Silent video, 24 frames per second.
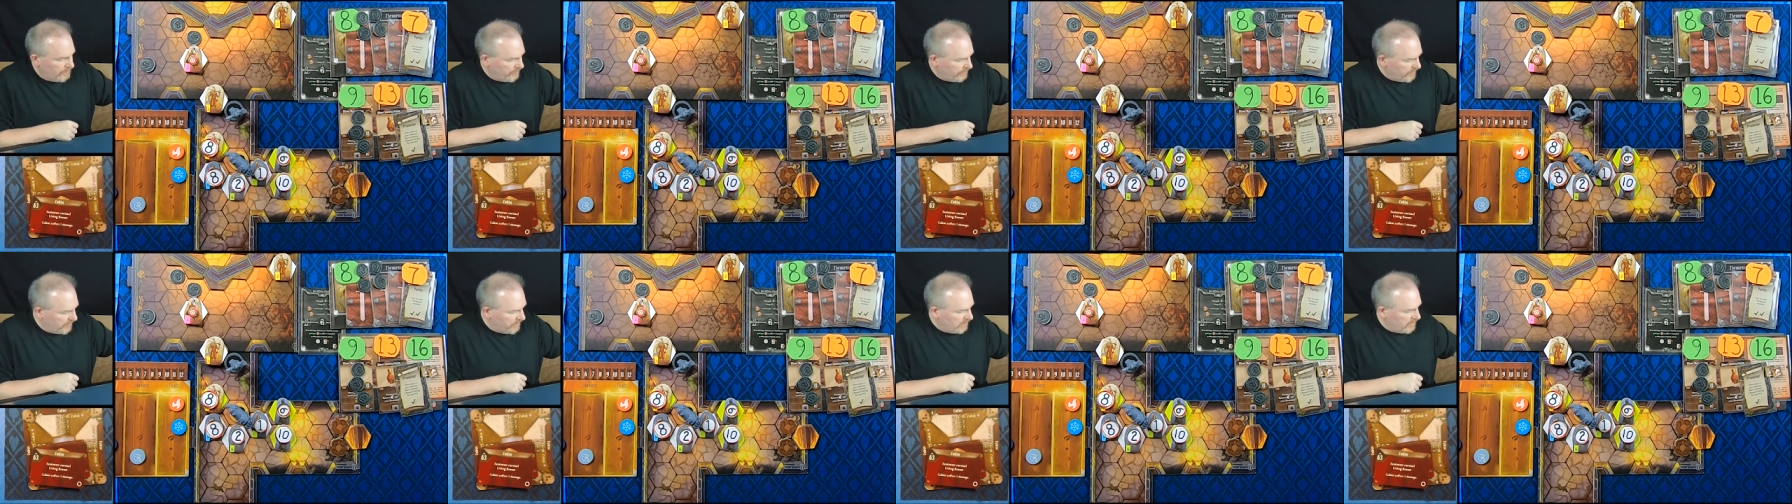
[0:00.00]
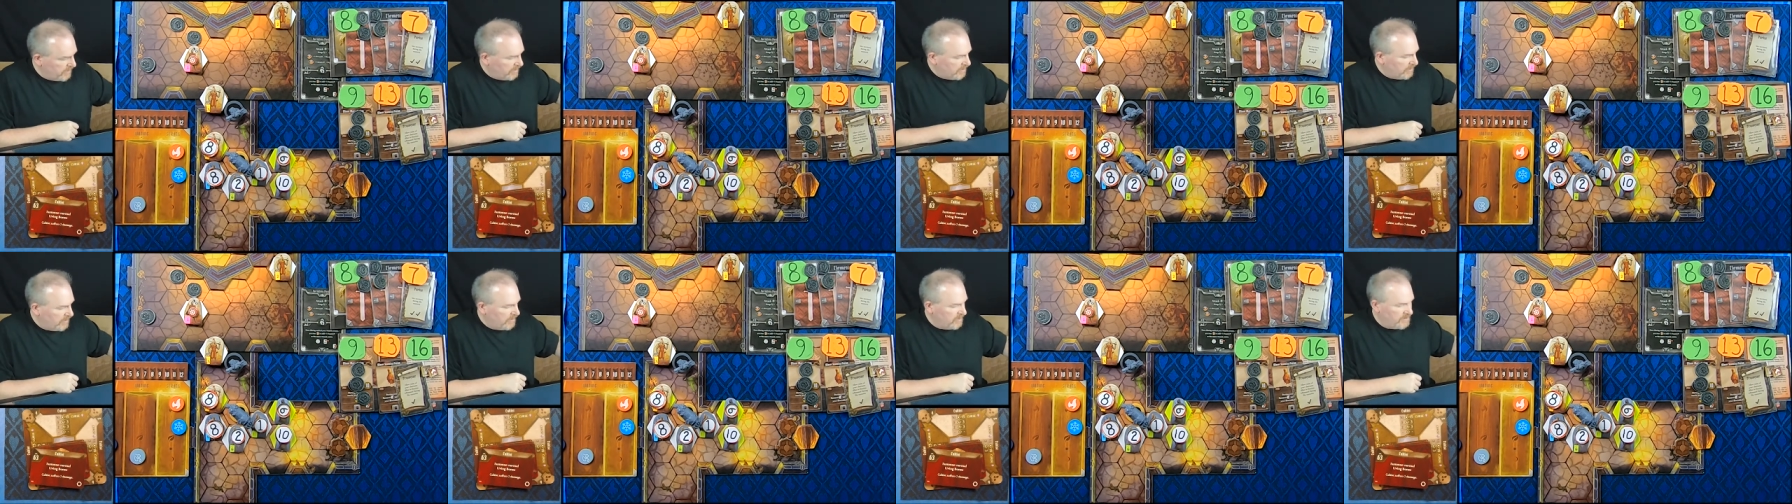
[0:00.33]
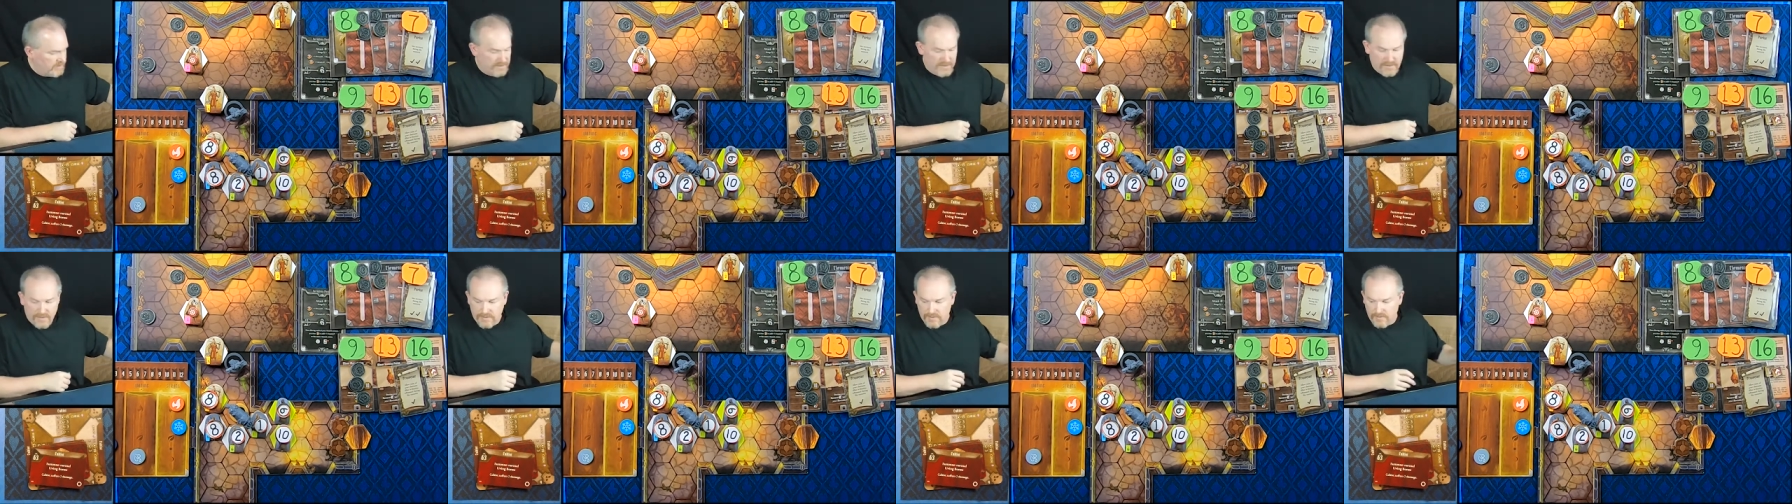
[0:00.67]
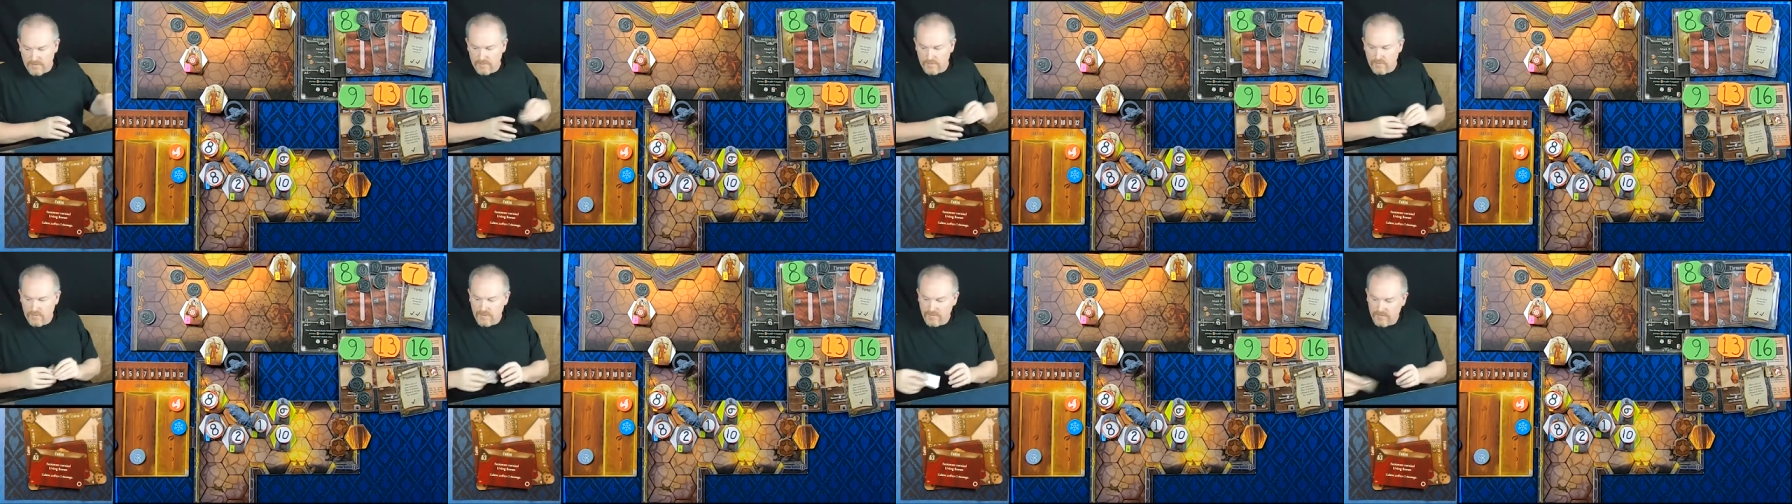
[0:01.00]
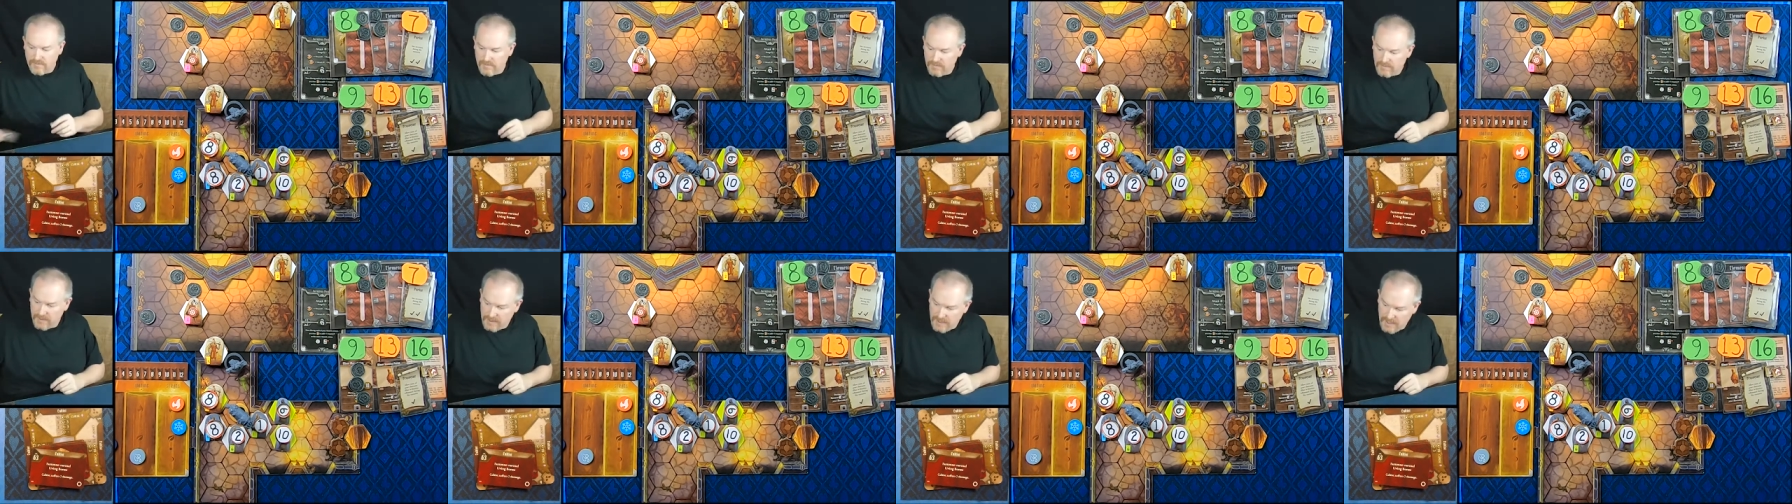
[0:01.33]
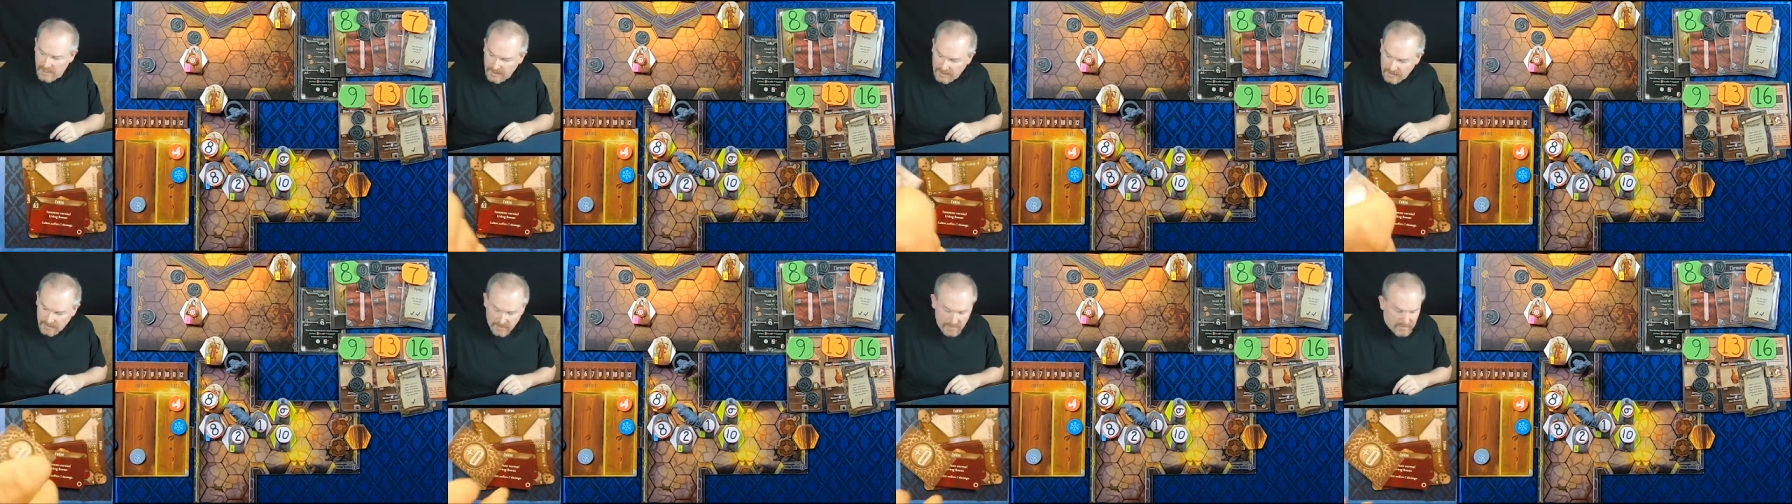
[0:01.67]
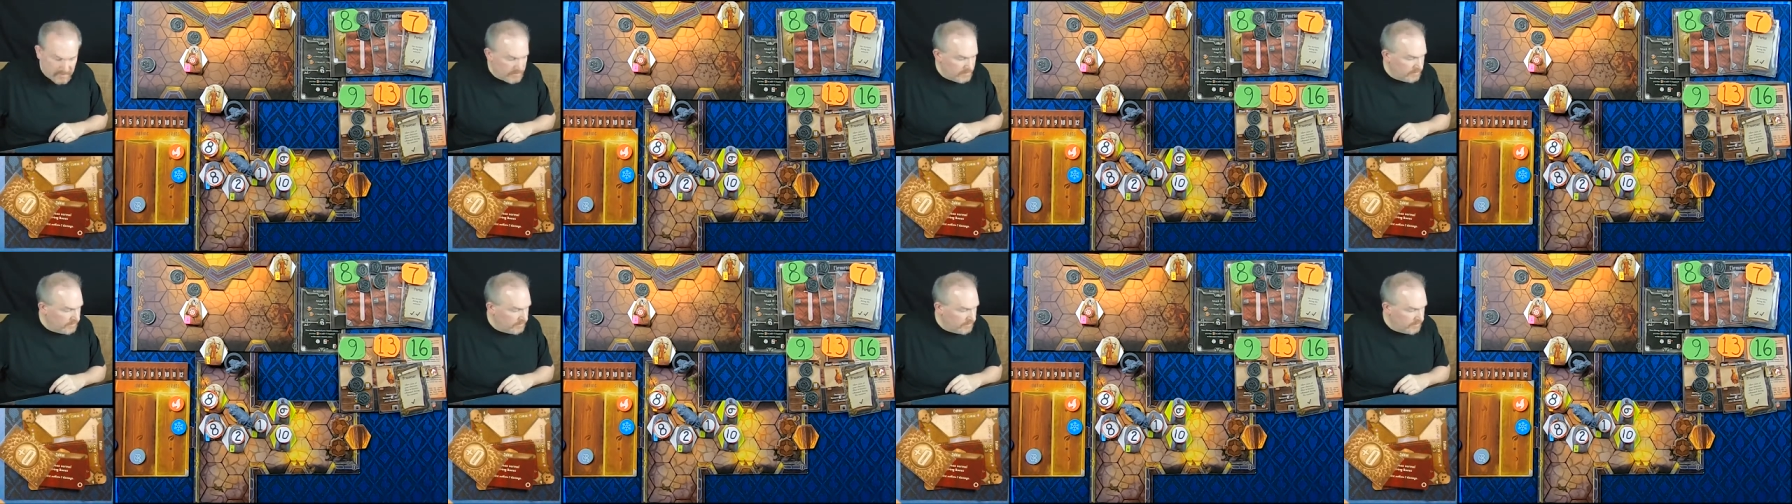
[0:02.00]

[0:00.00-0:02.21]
Third one from the deck,